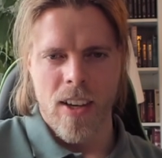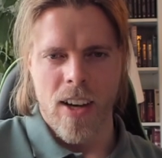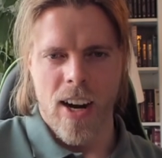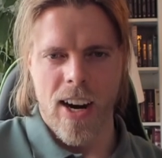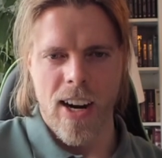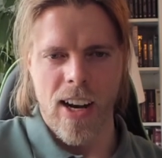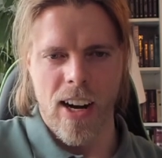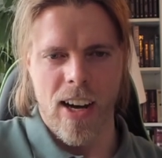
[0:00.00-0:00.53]

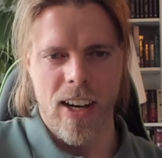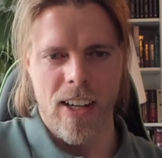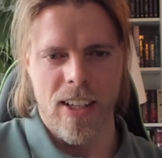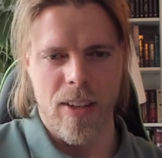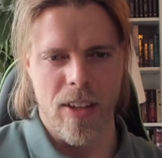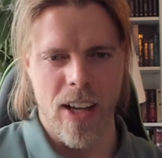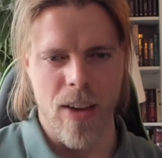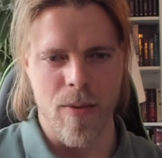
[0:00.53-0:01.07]
highlight
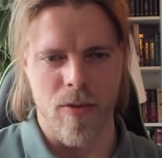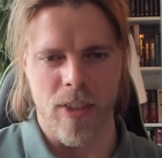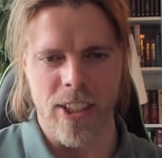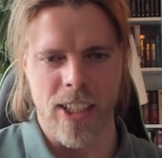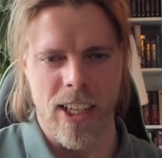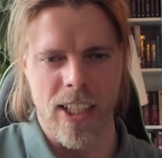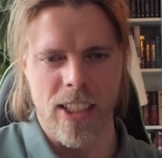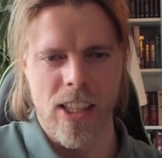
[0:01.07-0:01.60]
and
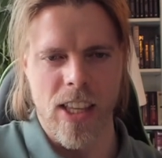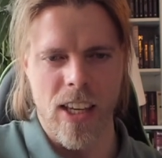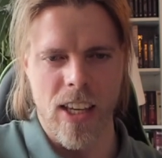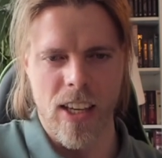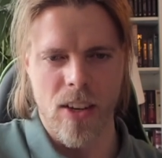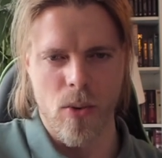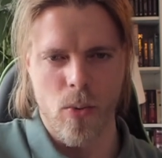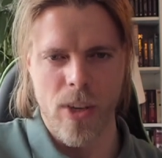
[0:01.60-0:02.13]
emphasize
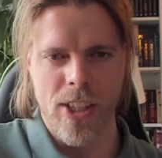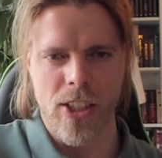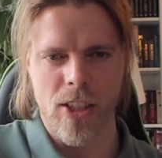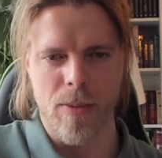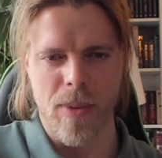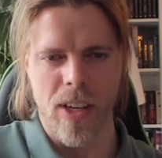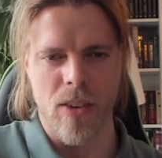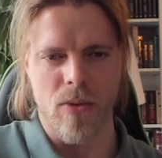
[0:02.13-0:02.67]
the
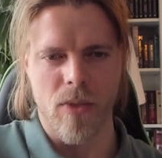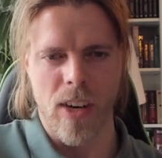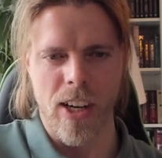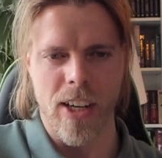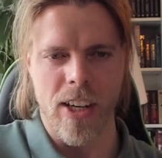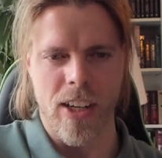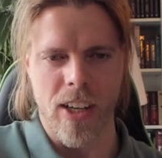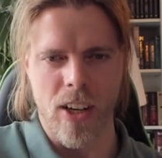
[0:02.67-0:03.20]
wisdom and
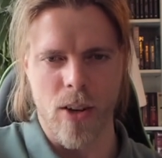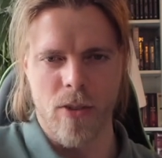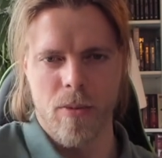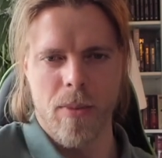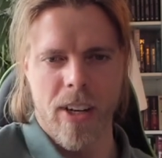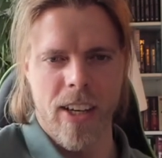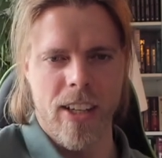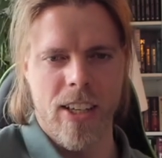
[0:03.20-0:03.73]
validity of
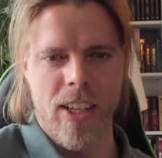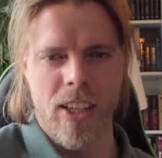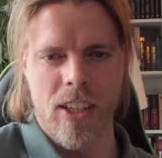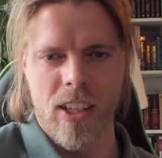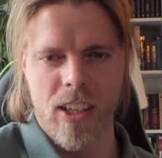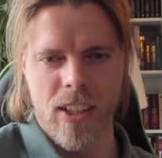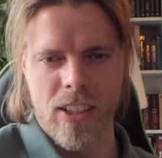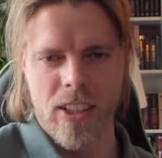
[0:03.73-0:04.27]
my
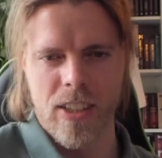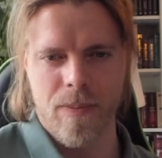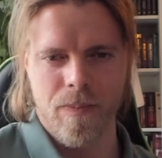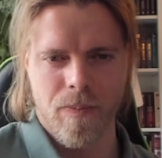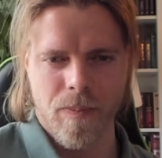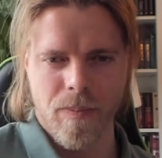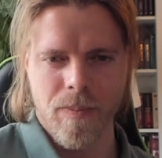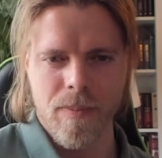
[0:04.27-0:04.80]
teachings.
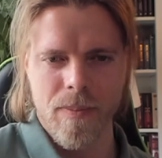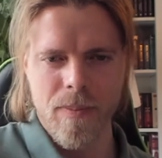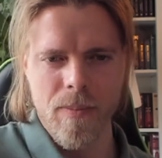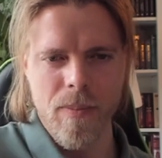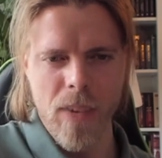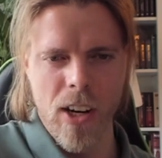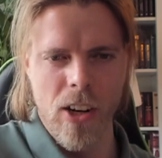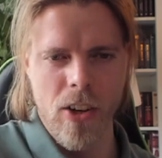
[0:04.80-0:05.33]

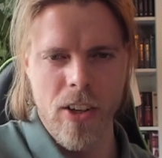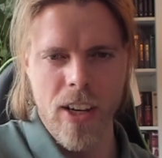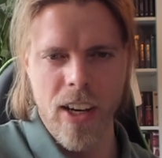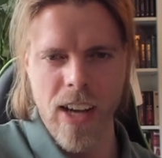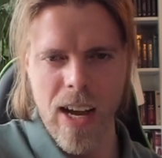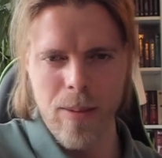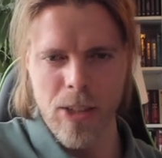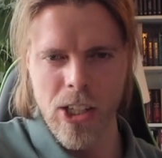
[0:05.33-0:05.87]

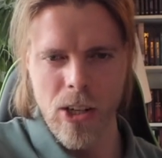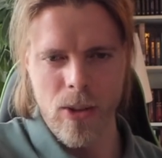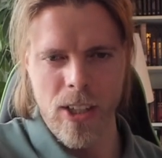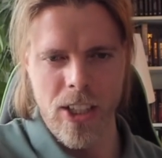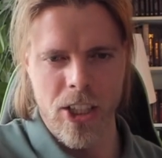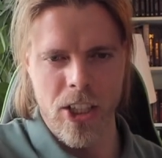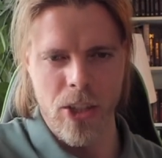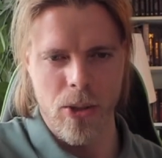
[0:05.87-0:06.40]
Looking
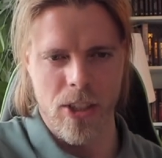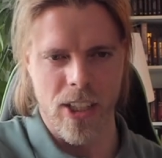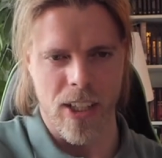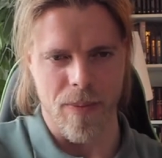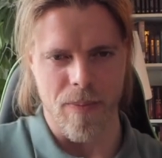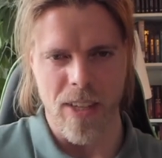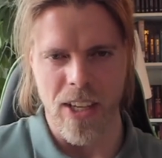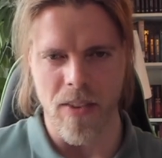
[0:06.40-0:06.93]
absolutely
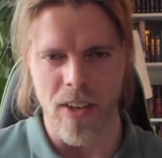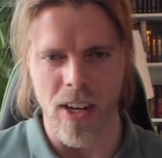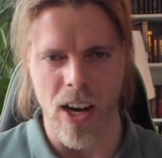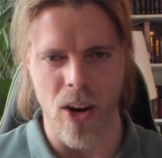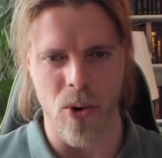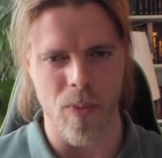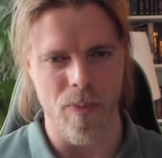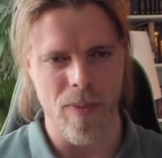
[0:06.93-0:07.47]
juicy even
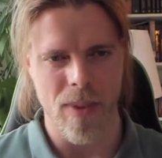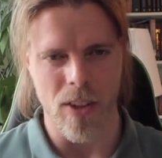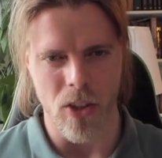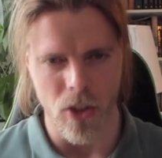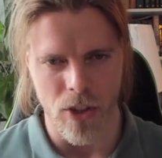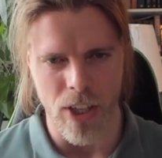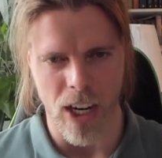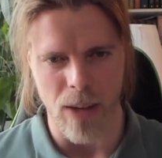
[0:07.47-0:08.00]
now.
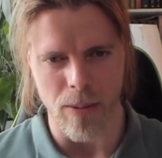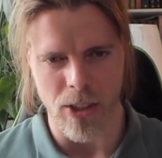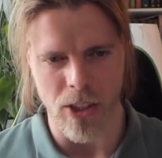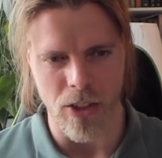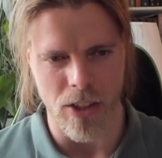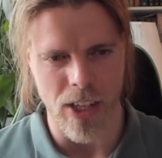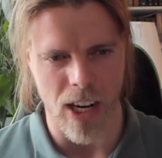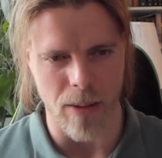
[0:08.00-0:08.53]
Good times,
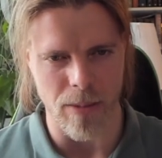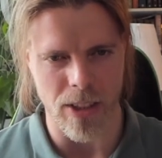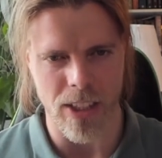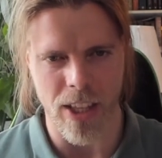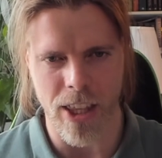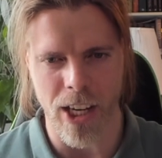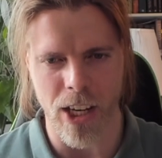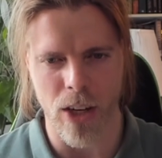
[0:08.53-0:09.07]
good times.
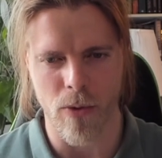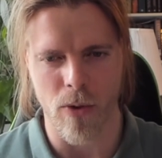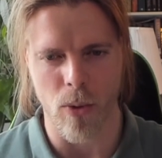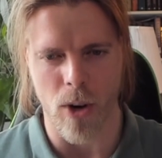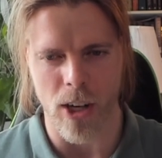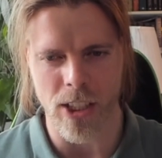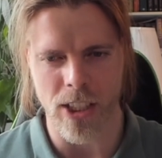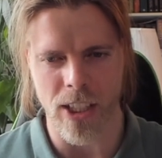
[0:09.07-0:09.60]
Thank you for
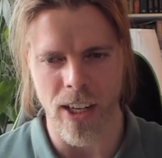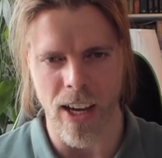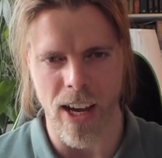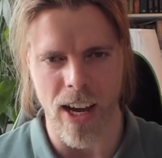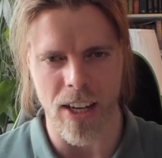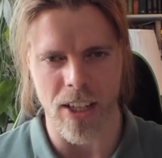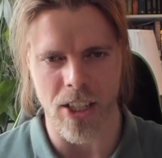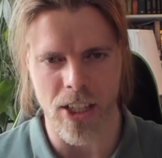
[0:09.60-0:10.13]
watching,
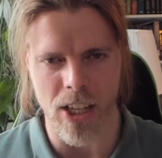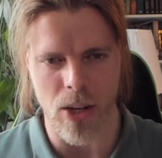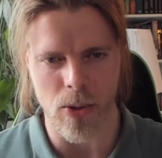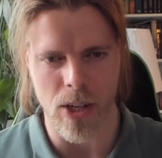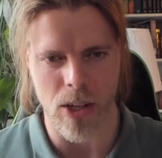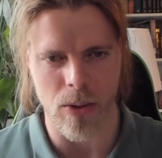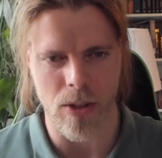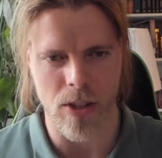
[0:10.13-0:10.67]
and
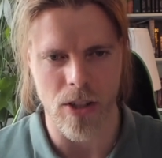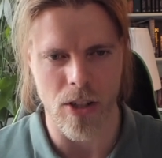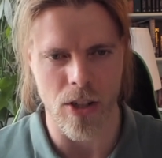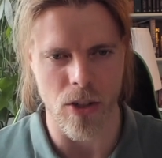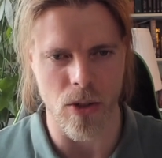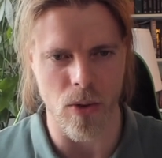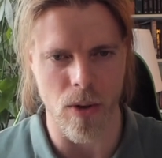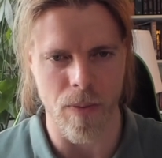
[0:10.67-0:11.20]
shout out
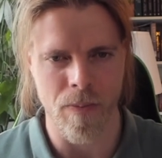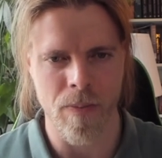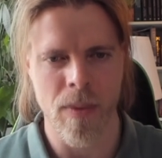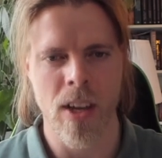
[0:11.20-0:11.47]
to